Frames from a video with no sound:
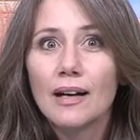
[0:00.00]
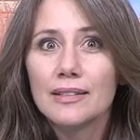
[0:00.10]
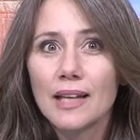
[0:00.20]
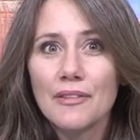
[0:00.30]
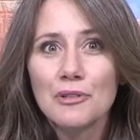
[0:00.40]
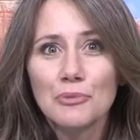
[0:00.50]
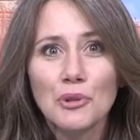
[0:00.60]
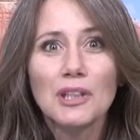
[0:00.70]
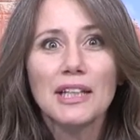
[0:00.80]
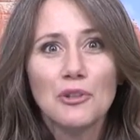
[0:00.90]
Another
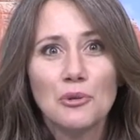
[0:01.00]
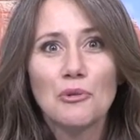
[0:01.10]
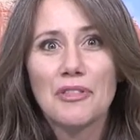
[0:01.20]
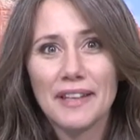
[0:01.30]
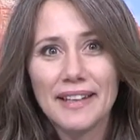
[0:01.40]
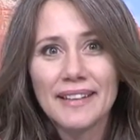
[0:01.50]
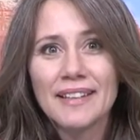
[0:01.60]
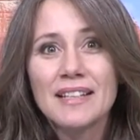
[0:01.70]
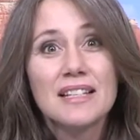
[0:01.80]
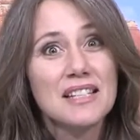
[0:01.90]
really cool thing,
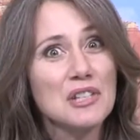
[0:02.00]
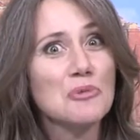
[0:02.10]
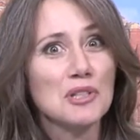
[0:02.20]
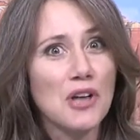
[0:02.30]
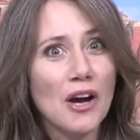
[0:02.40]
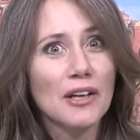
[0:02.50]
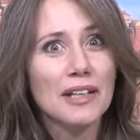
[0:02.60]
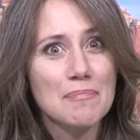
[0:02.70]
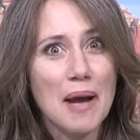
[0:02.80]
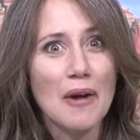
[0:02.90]
since we're talking
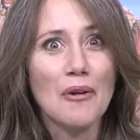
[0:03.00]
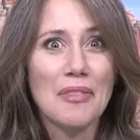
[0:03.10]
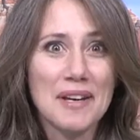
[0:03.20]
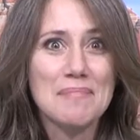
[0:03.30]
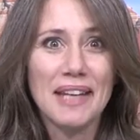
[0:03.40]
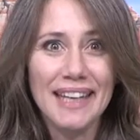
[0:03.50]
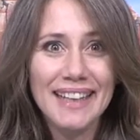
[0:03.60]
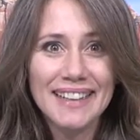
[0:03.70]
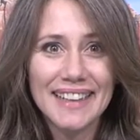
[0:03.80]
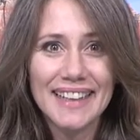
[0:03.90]
about them
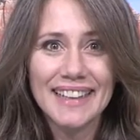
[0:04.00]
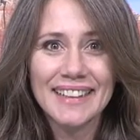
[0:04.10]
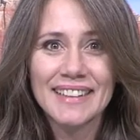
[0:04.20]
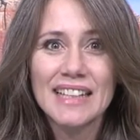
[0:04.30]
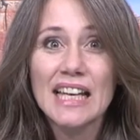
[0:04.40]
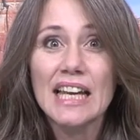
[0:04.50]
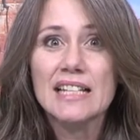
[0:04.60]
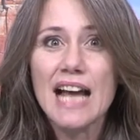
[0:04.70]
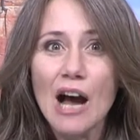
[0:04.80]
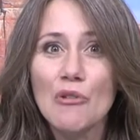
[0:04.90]
eating,
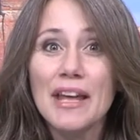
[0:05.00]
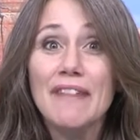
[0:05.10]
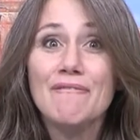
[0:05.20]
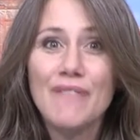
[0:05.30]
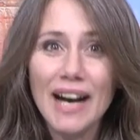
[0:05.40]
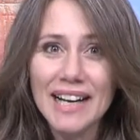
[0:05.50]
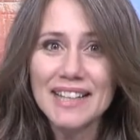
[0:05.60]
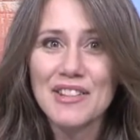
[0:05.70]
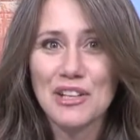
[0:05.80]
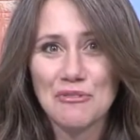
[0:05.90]
is how they
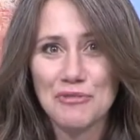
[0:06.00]
find their